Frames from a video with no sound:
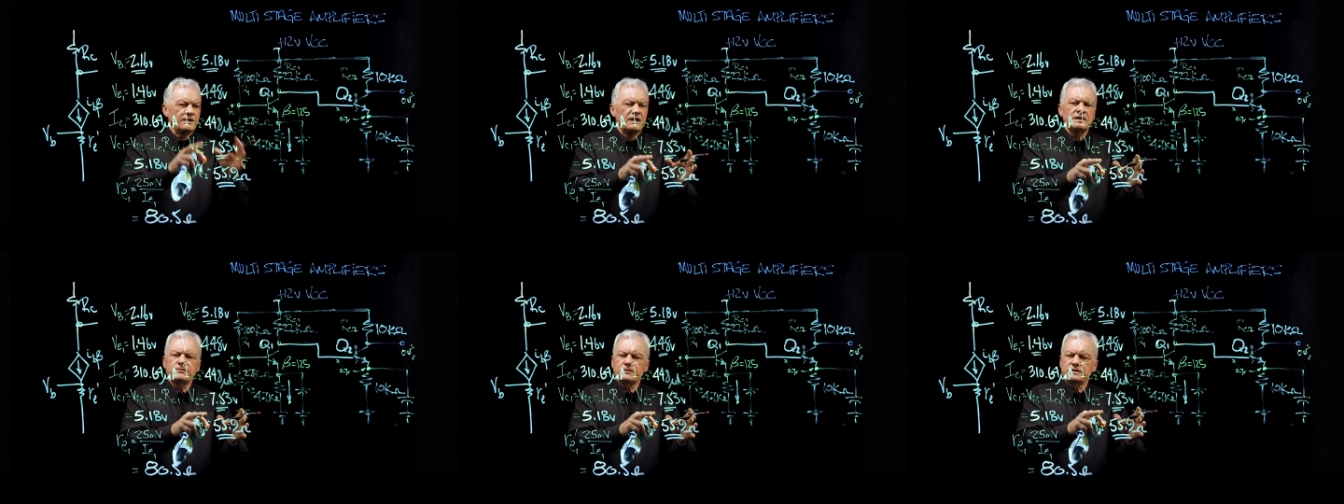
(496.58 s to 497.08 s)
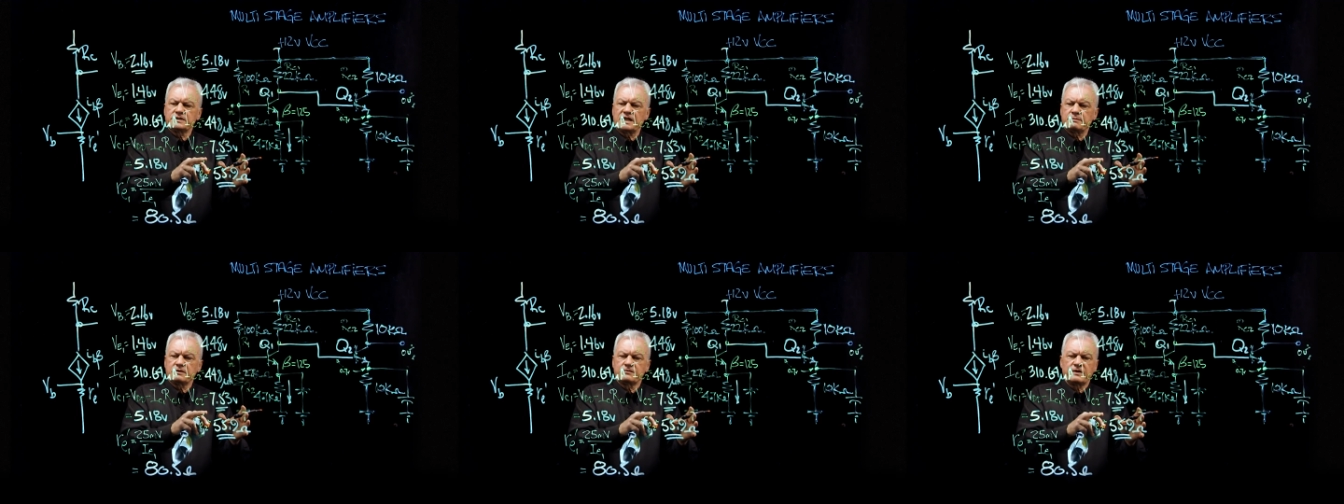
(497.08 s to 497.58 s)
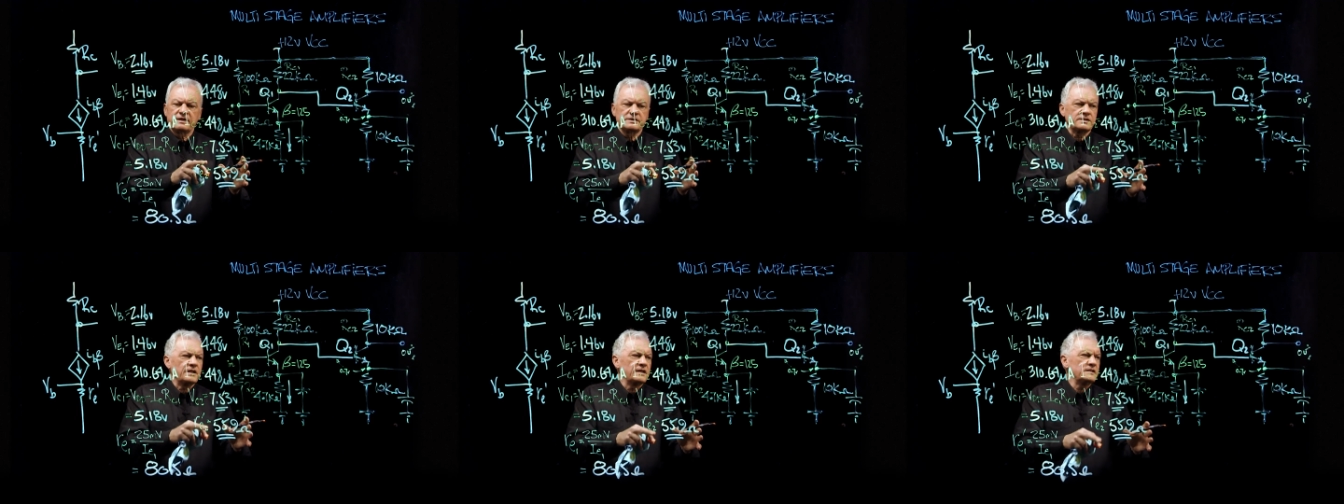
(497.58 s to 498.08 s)
gain for this amplifier
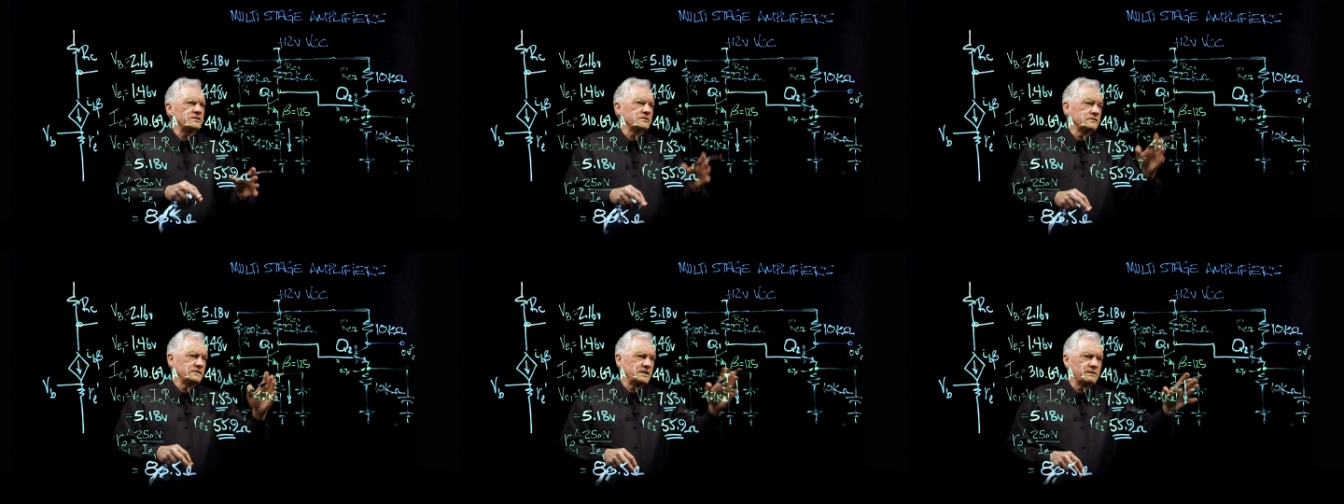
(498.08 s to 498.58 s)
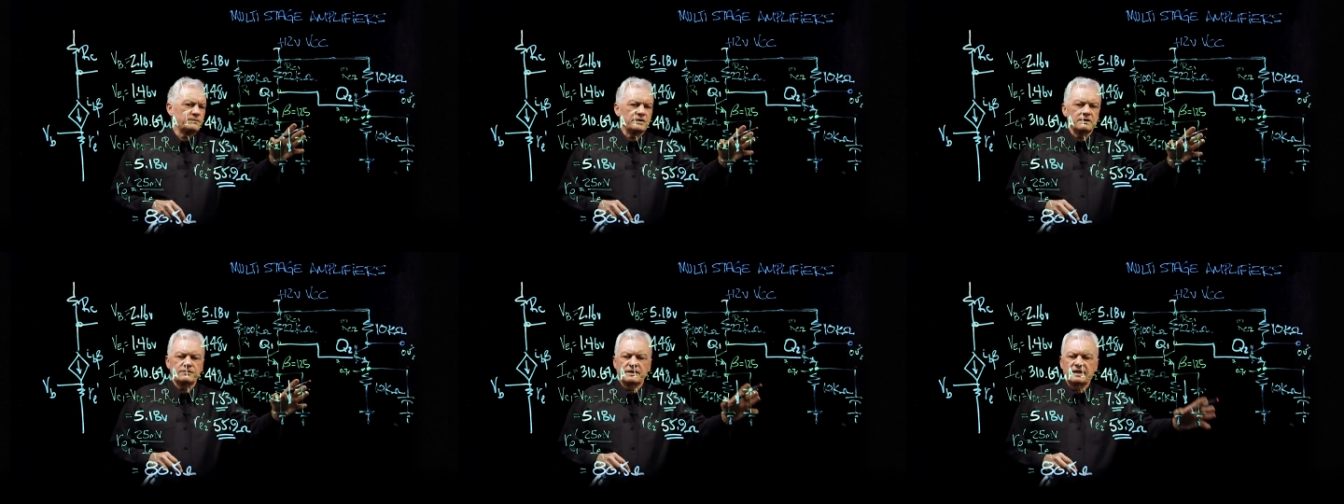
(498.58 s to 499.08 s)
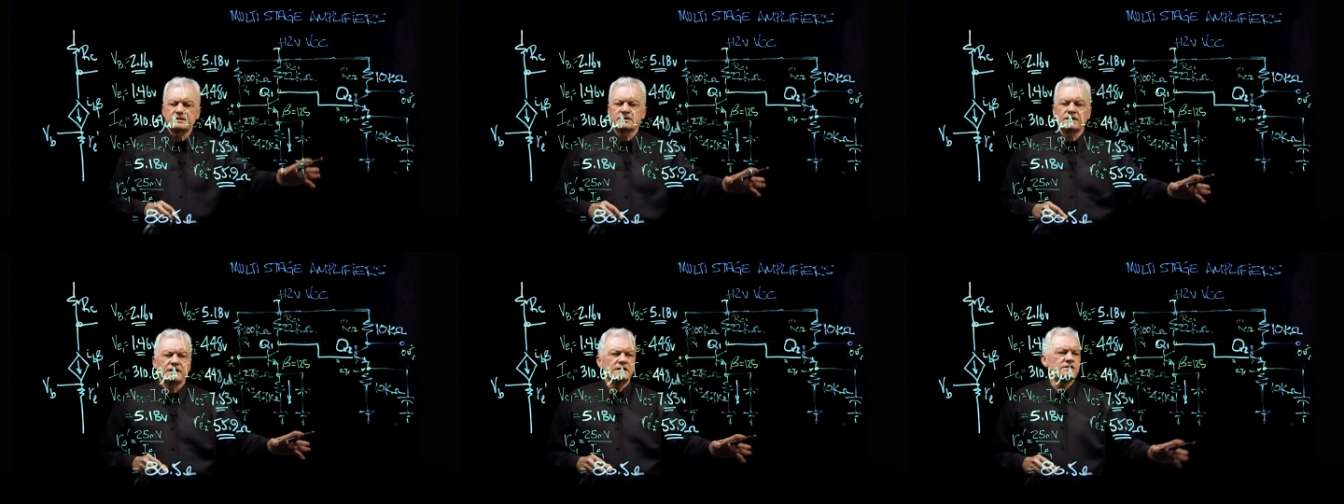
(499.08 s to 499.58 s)
stage, same thing for that
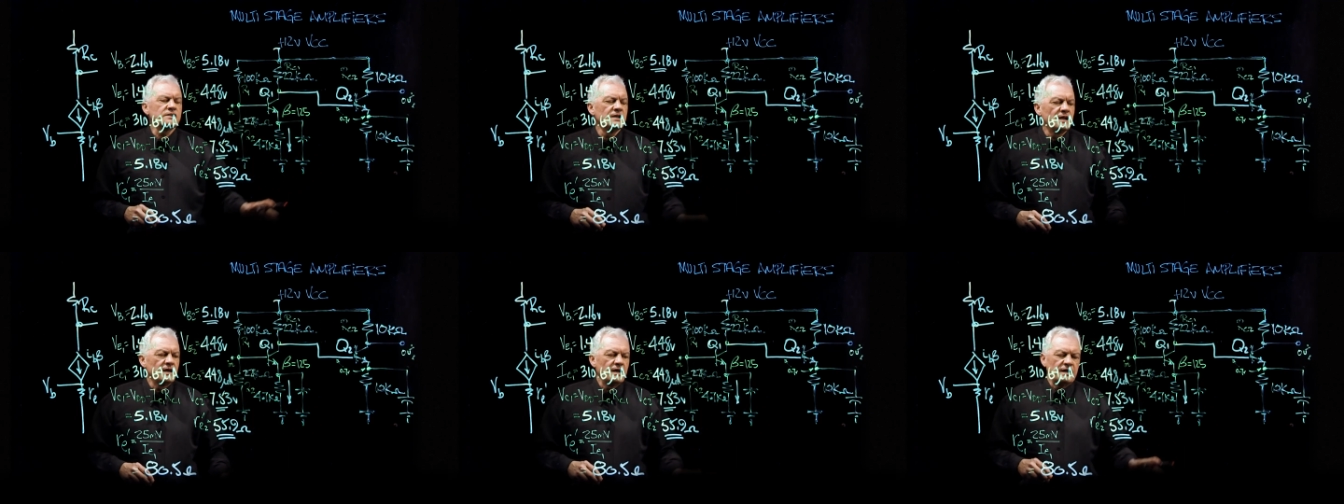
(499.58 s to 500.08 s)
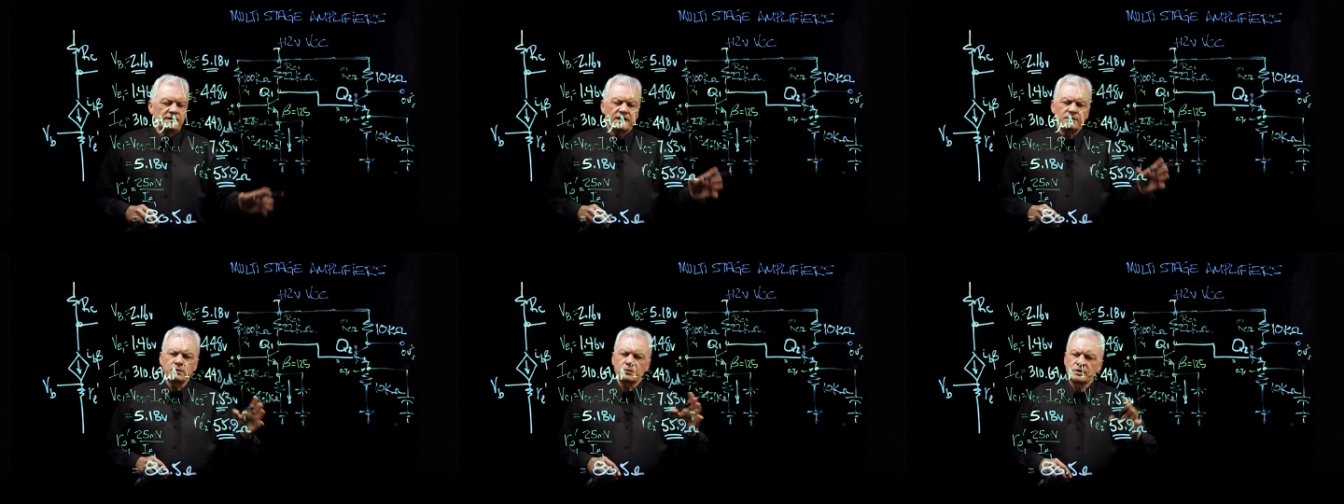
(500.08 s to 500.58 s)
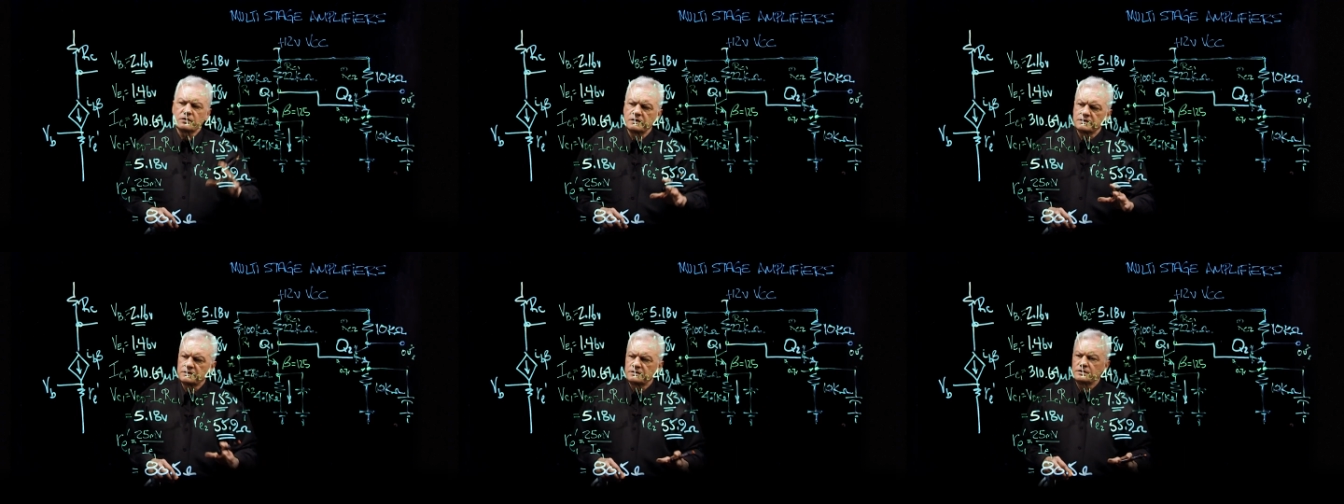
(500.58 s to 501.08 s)
stage. And then what we're
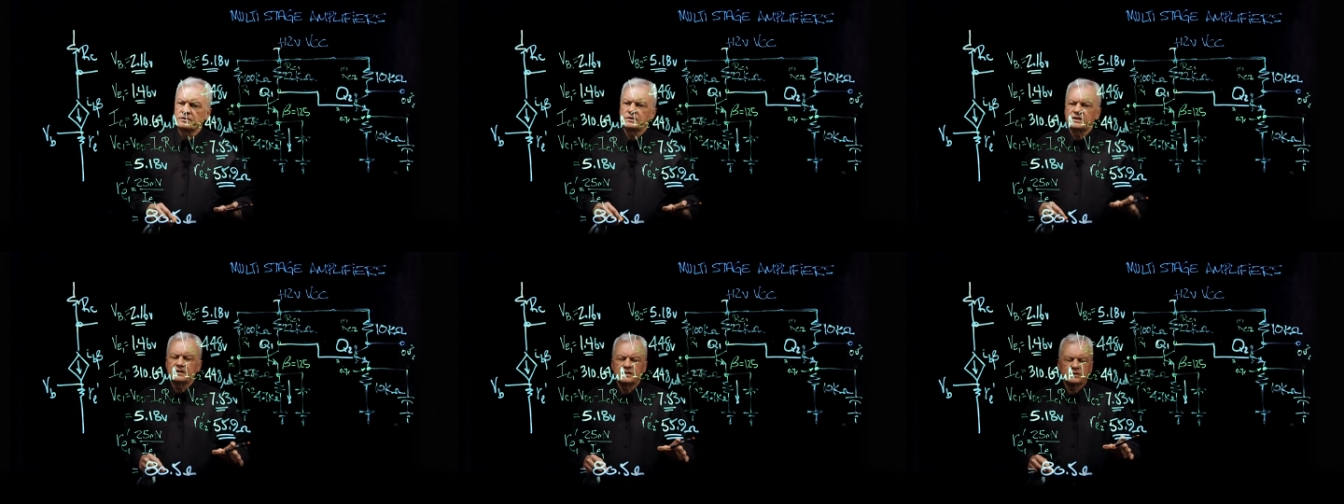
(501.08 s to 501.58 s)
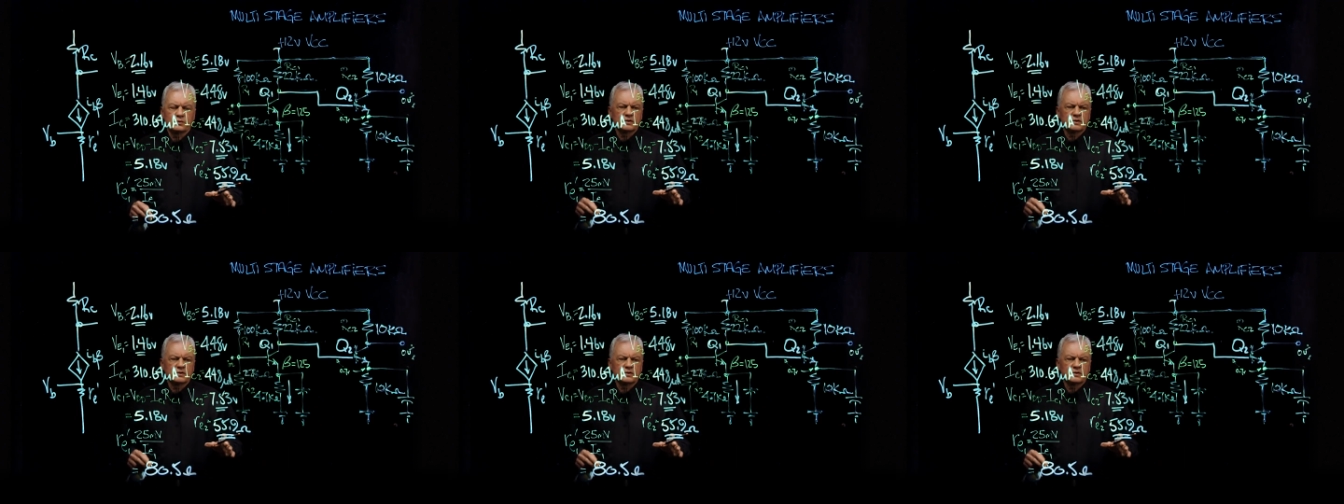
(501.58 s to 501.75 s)
going to do is